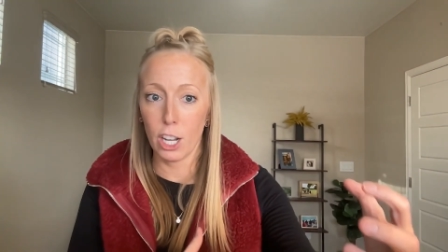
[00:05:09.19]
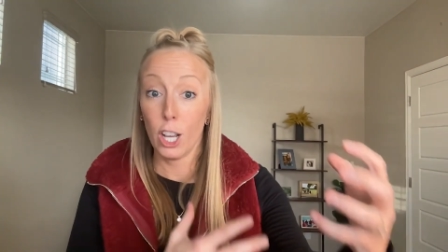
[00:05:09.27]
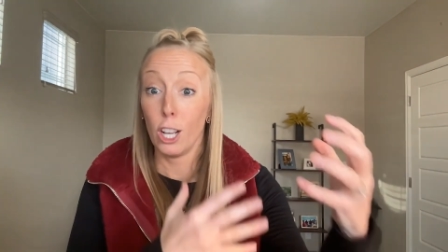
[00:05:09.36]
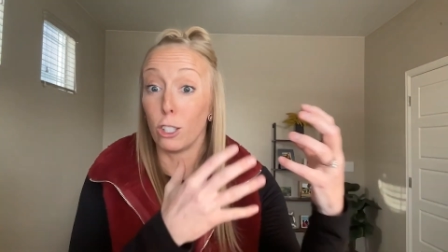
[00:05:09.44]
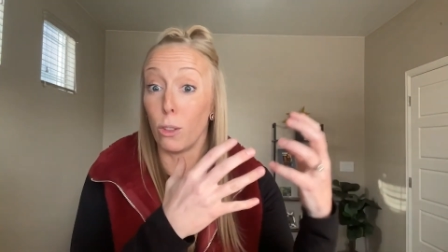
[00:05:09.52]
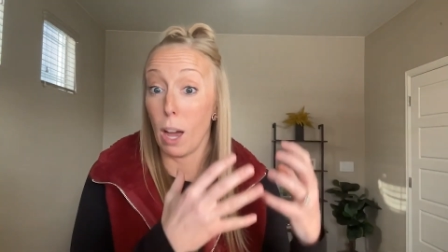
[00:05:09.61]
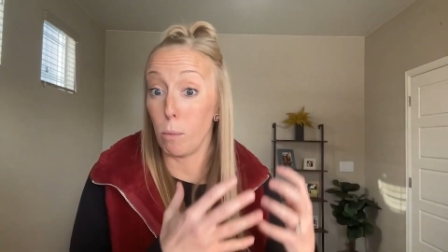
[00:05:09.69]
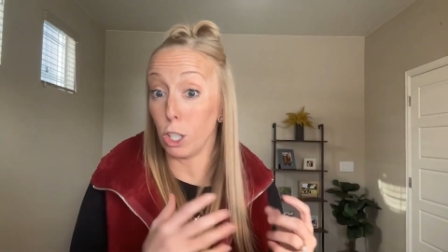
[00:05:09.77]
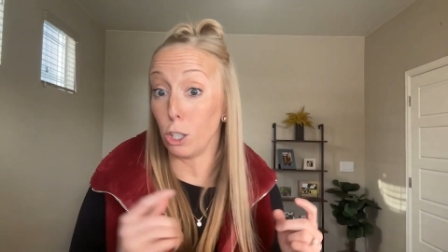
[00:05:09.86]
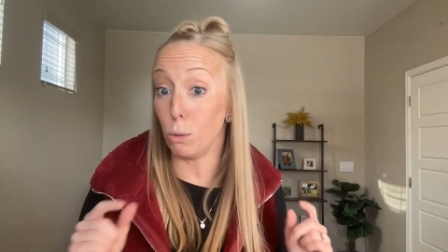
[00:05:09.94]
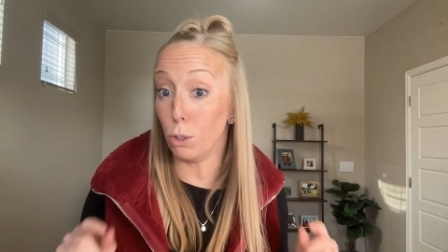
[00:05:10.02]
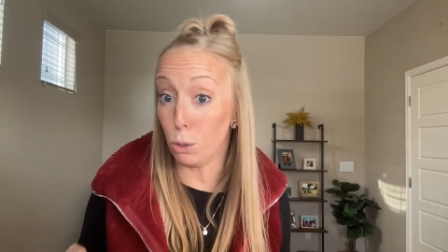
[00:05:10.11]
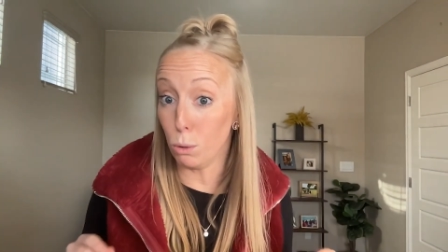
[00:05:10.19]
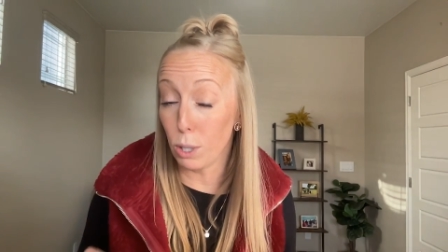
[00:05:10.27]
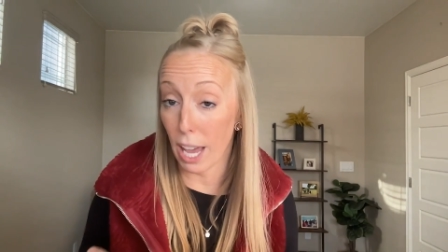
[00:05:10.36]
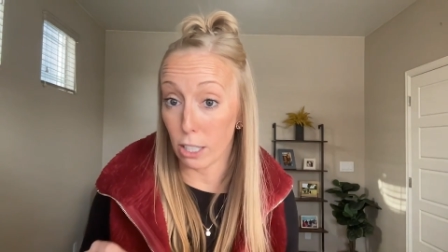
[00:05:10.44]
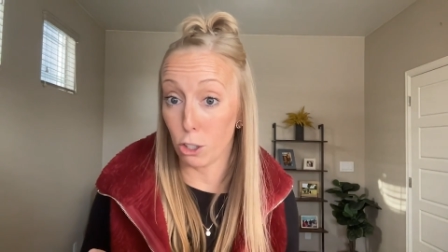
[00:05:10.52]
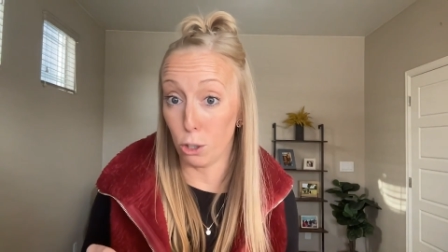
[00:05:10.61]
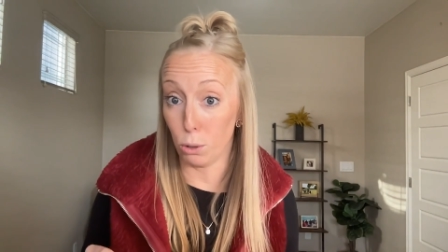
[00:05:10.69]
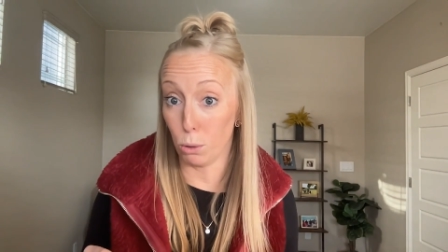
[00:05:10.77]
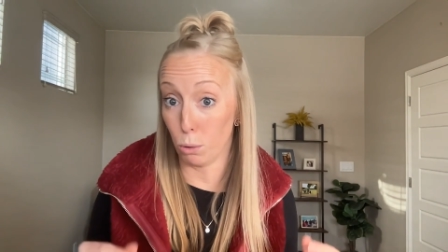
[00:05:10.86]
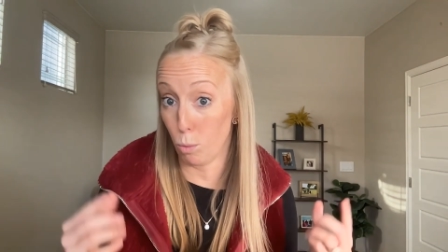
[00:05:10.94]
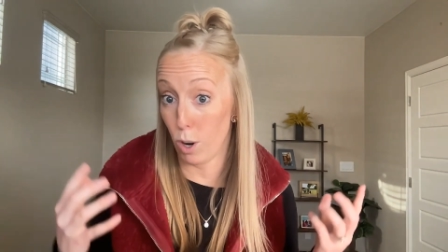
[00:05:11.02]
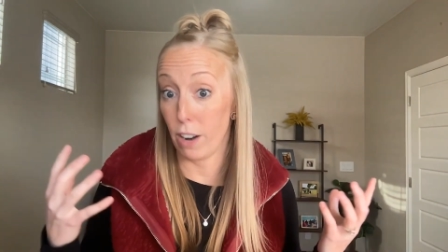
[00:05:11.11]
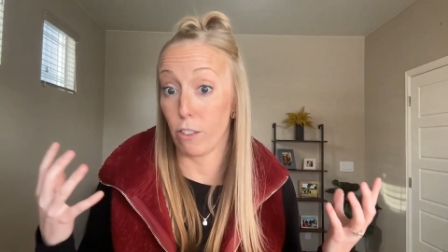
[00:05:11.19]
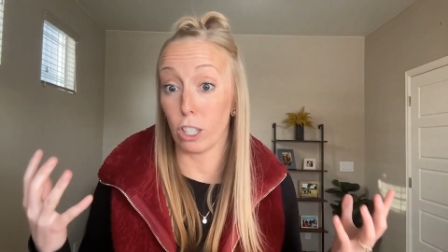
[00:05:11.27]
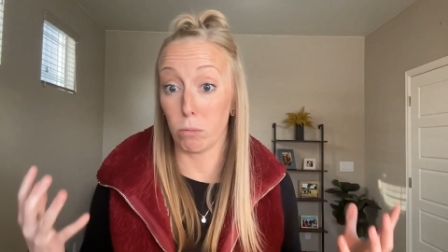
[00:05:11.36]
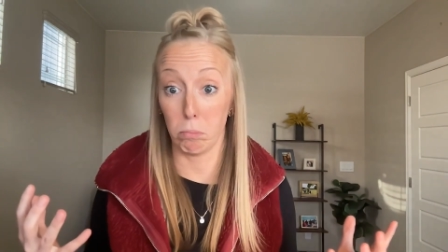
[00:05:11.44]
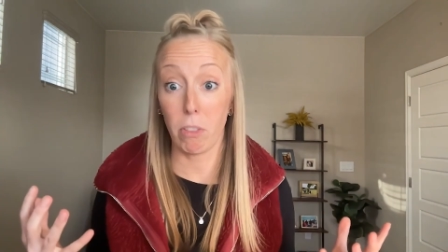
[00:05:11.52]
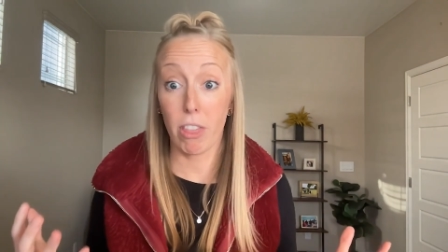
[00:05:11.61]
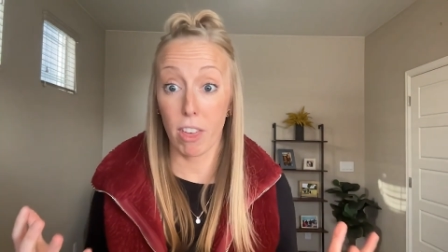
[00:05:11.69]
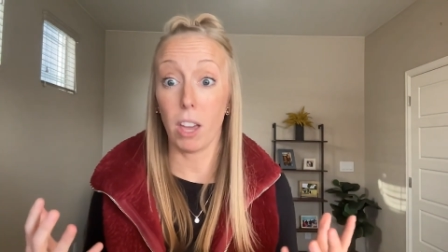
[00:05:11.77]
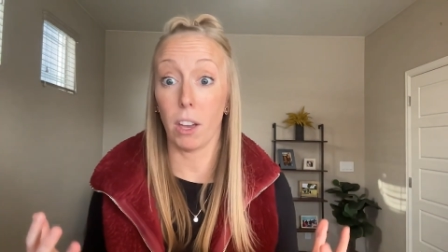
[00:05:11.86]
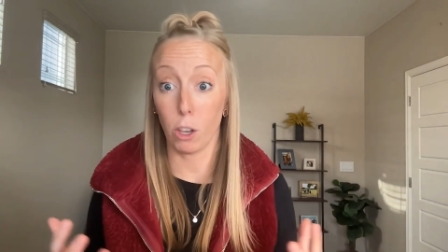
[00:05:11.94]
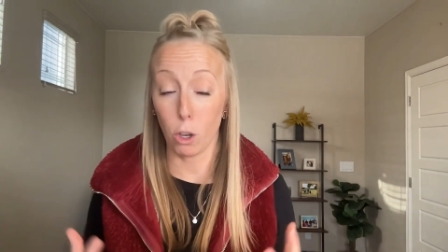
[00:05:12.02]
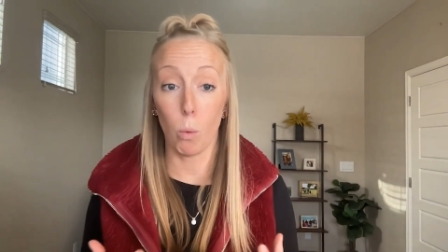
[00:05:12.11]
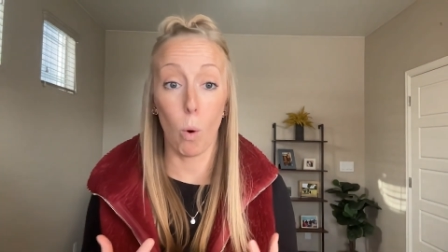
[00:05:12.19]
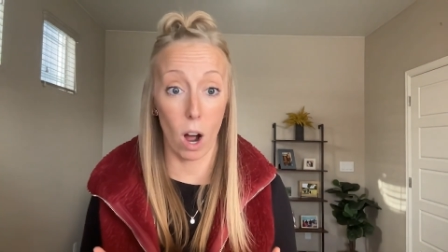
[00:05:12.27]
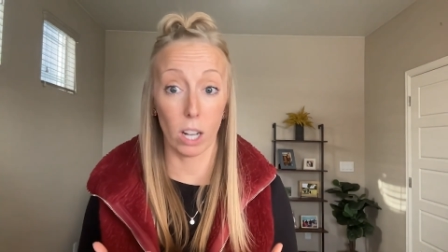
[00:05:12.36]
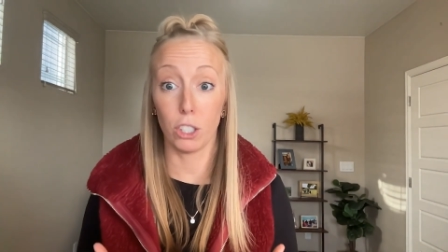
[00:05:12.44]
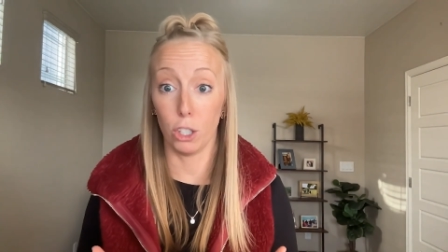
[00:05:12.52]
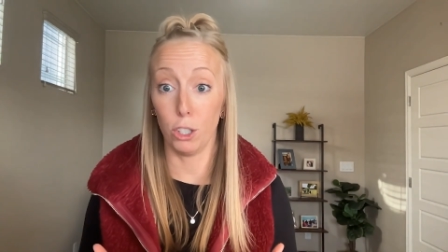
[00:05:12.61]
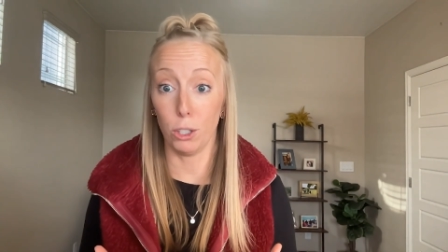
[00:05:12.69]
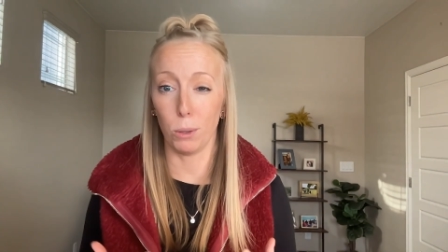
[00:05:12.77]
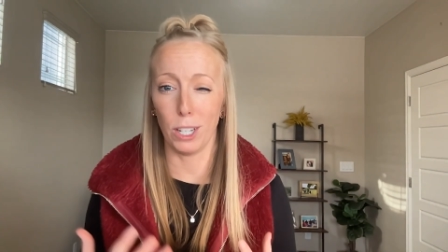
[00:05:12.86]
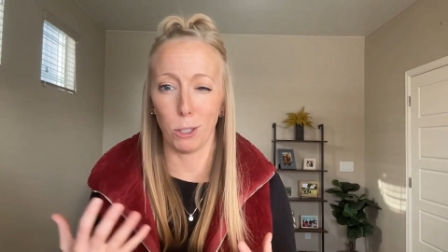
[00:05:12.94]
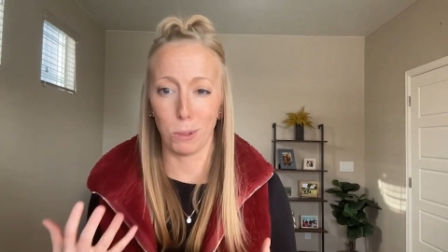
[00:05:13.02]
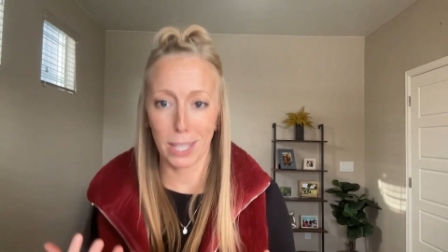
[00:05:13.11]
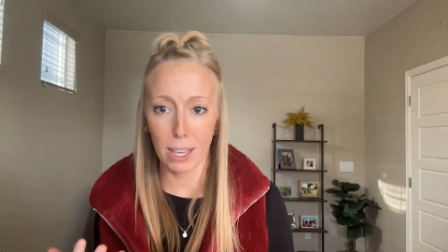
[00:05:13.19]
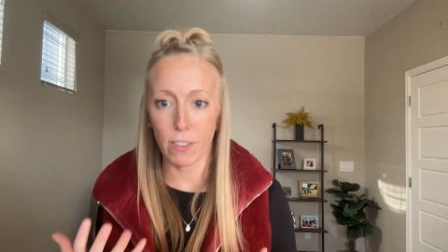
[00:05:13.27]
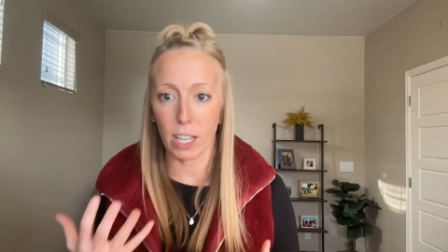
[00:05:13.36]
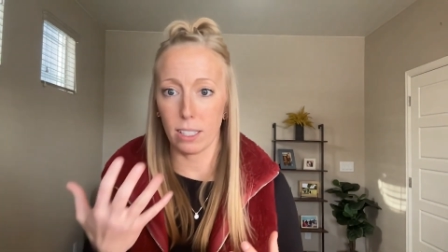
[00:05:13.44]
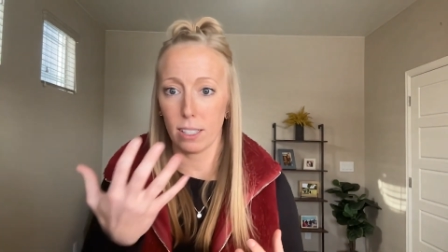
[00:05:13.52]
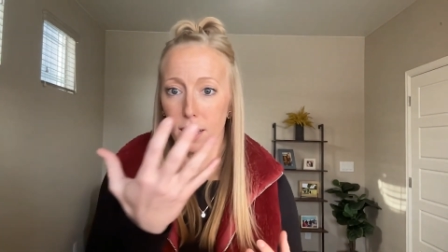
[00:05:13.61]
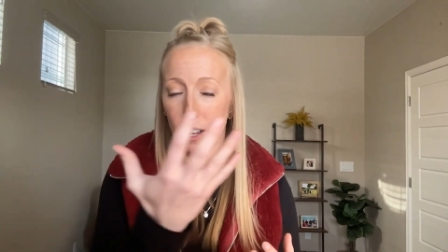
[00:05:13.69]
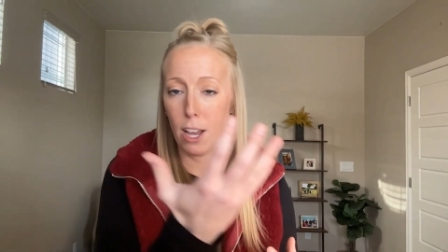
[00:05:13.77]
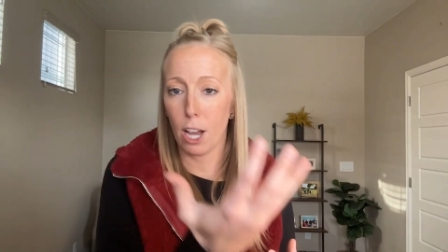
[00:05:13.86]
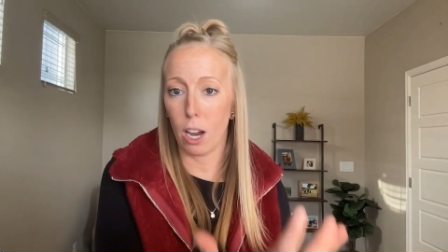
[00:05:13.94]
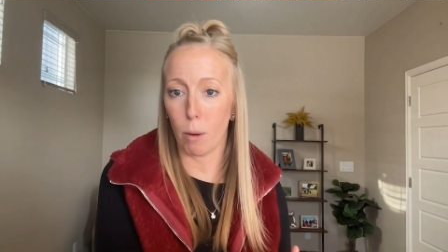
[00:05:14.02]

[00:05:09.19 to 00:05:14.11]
so that when you do get to whatever thing you want to do and you give it